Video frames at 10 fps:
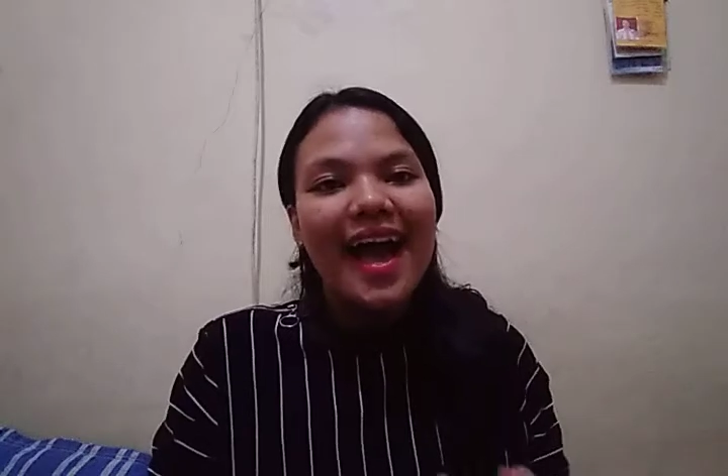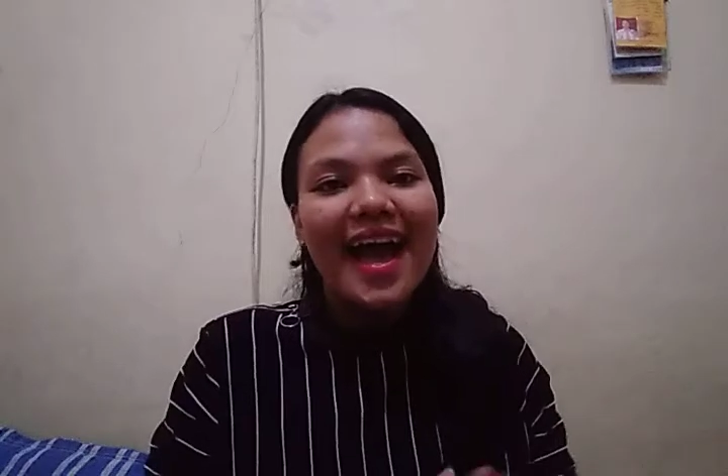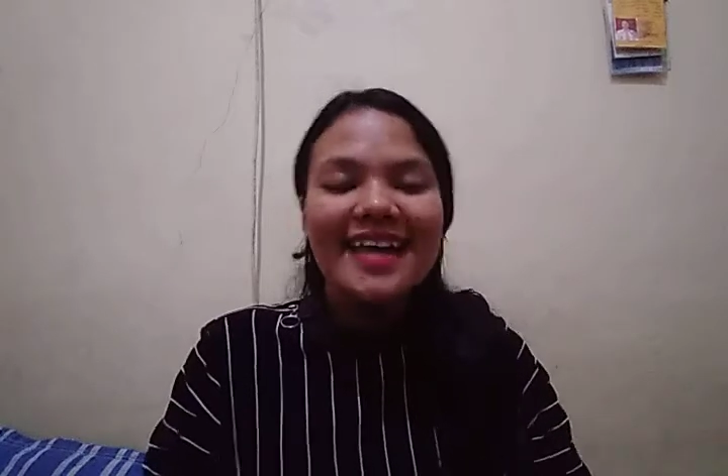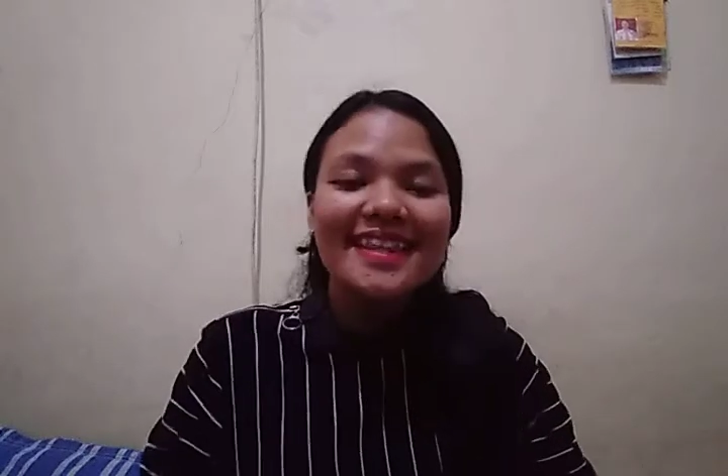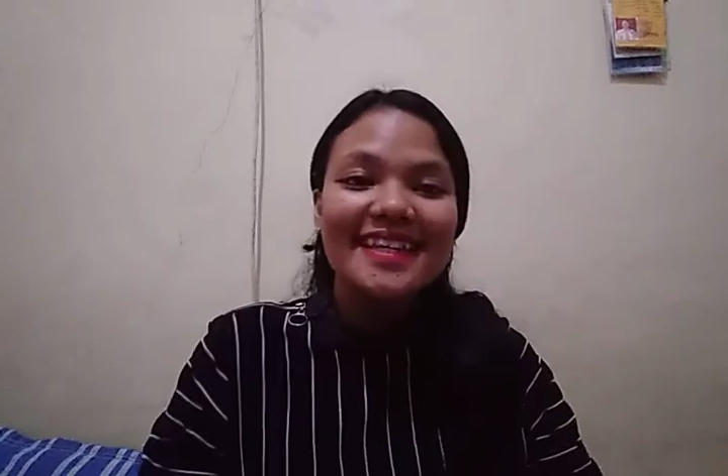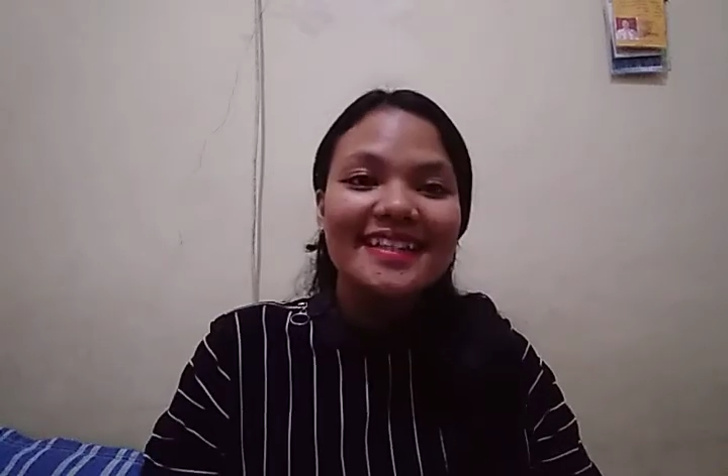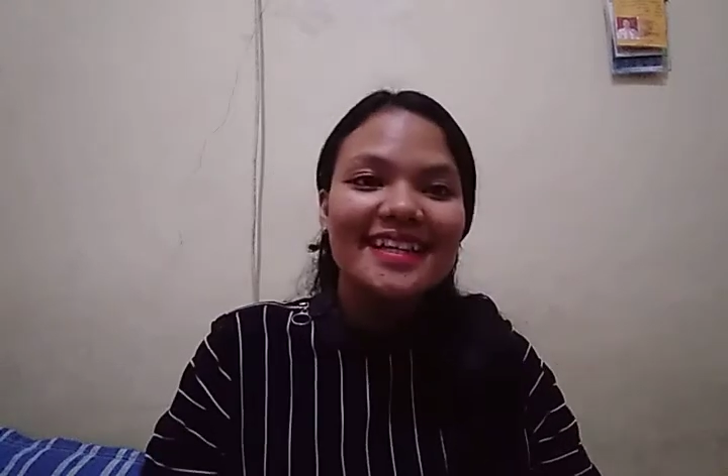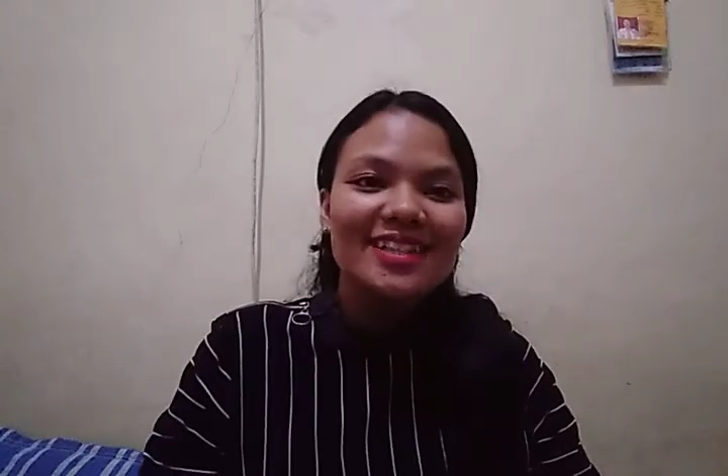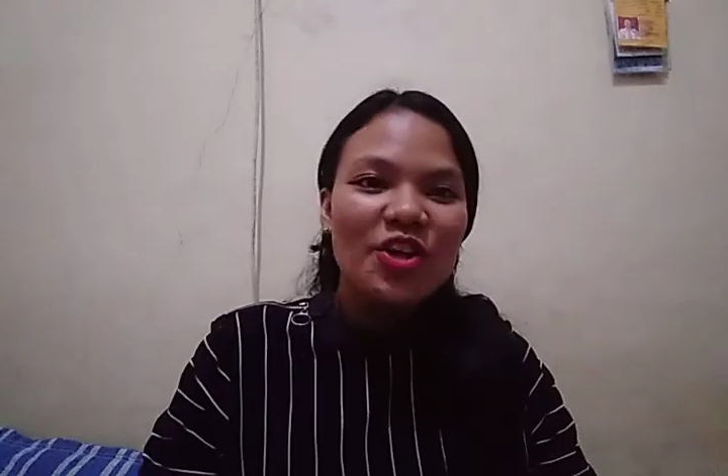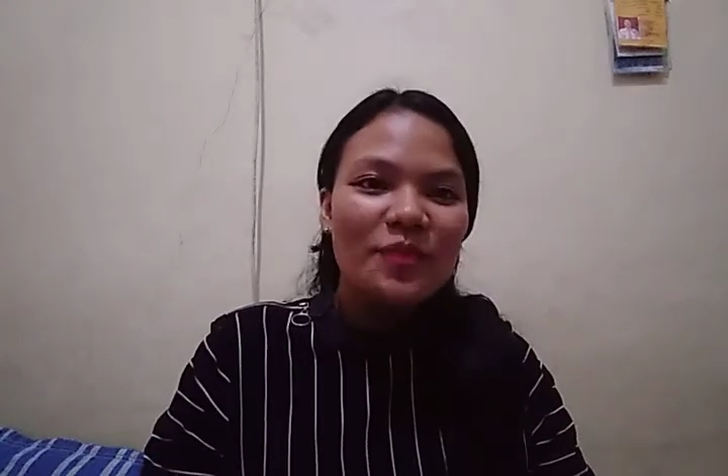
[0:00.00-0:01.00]
I think
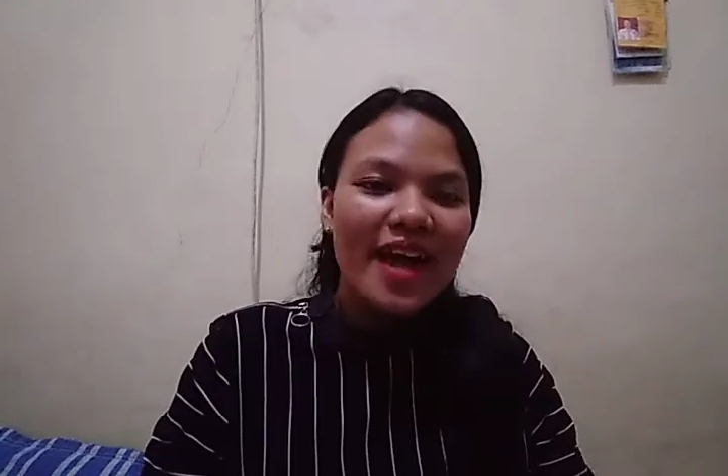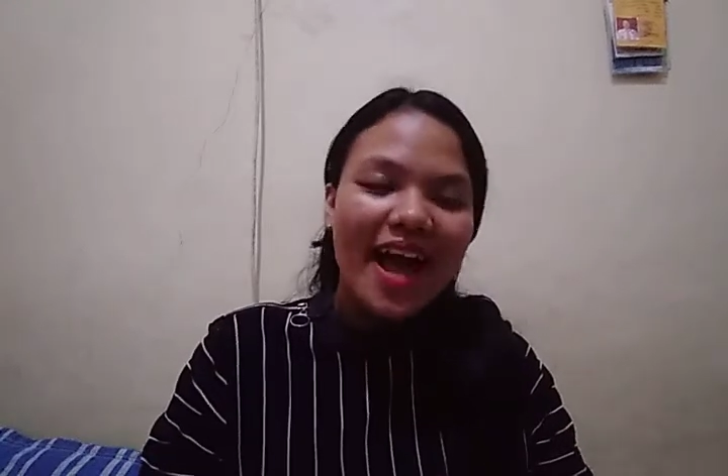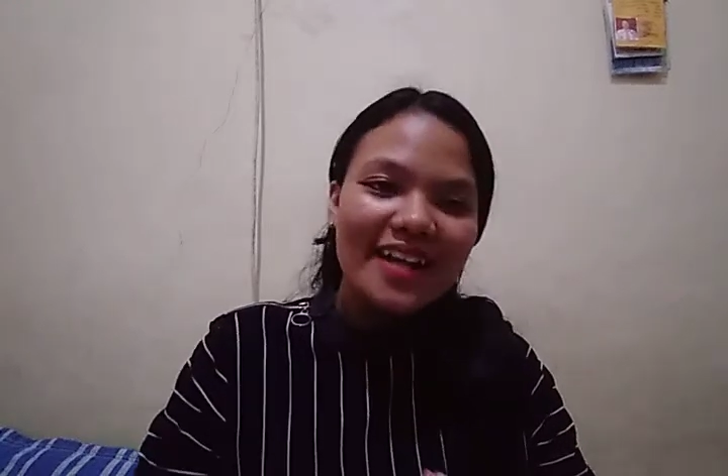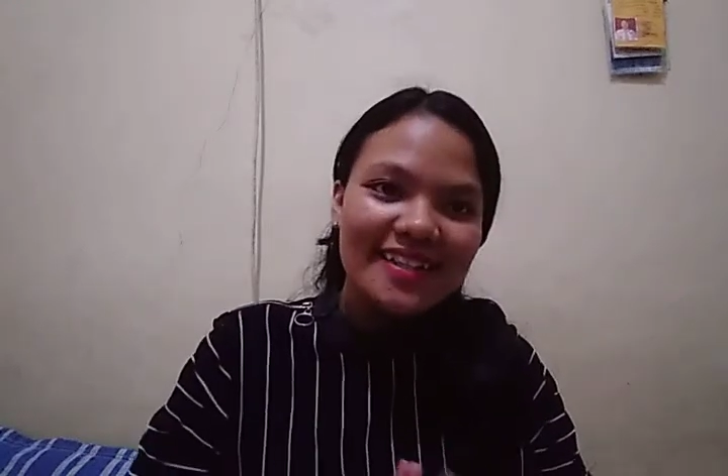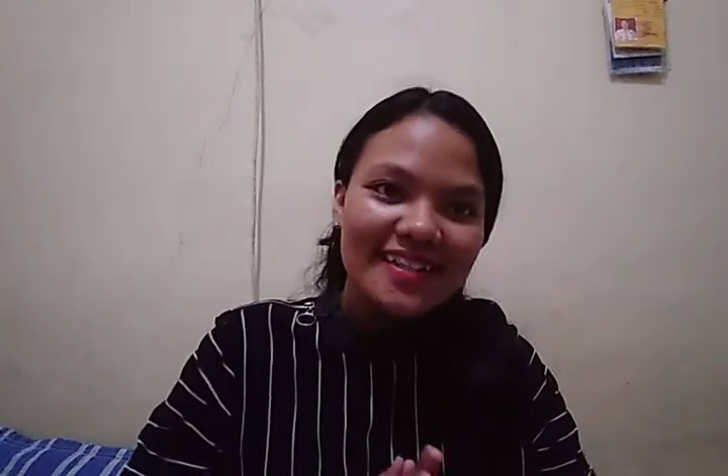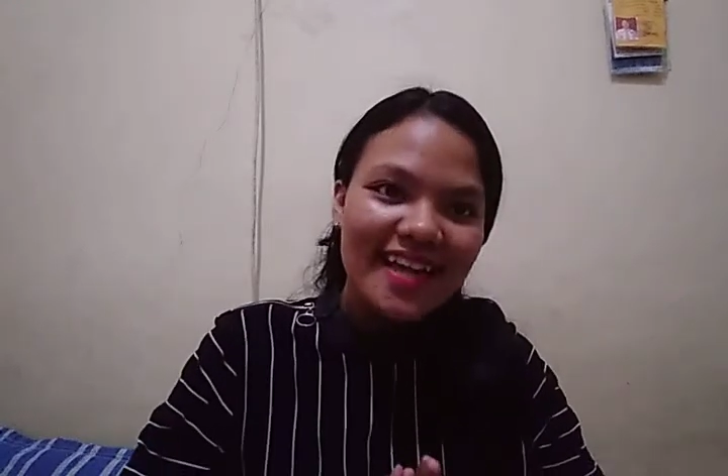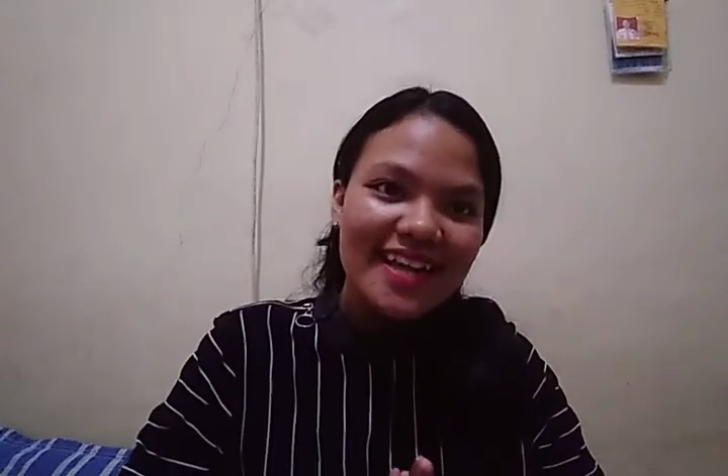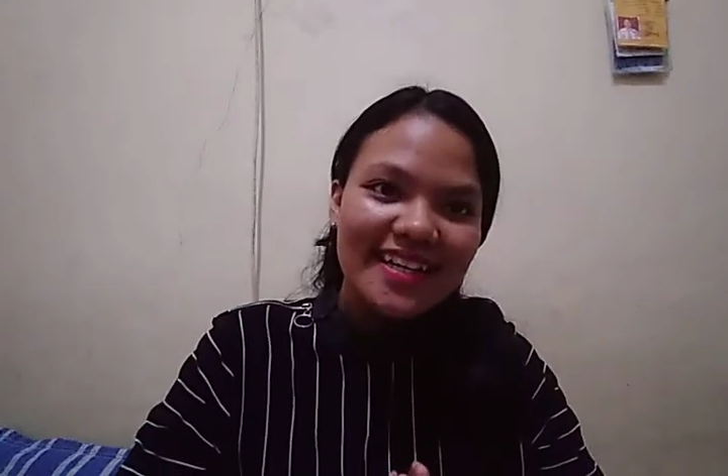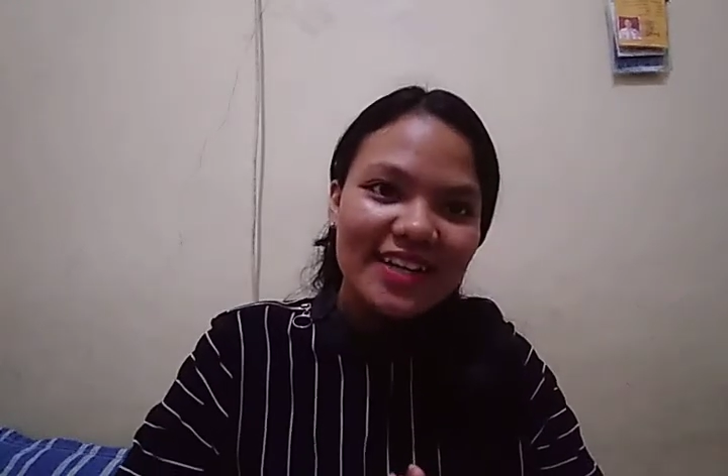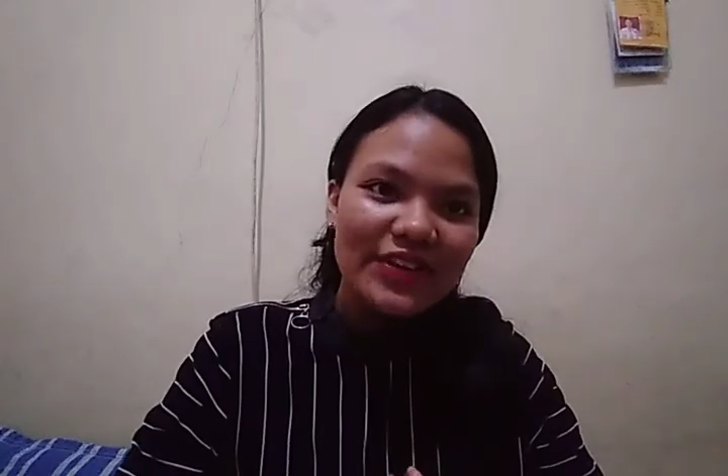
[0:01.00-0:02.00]
that's all my understanding